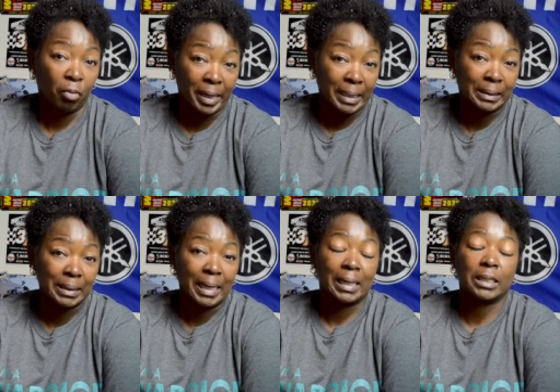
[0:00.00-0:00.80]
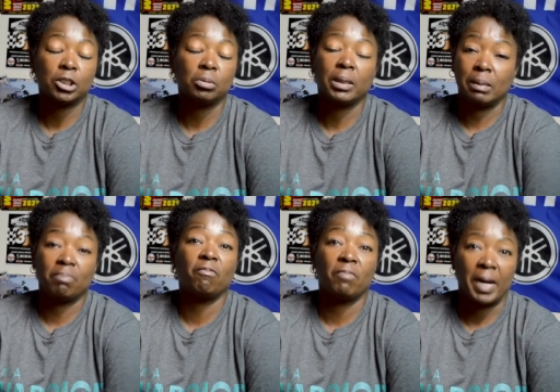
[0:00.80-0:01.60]
brings unless you
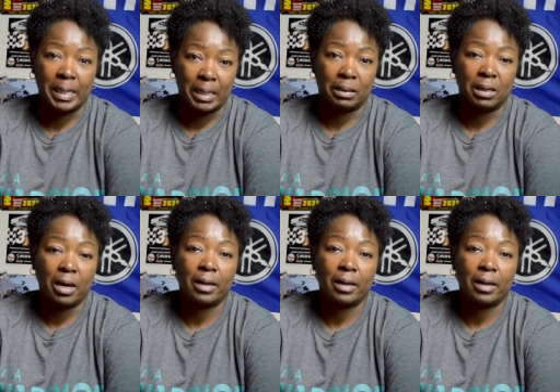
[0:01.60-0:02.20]
keep fighting.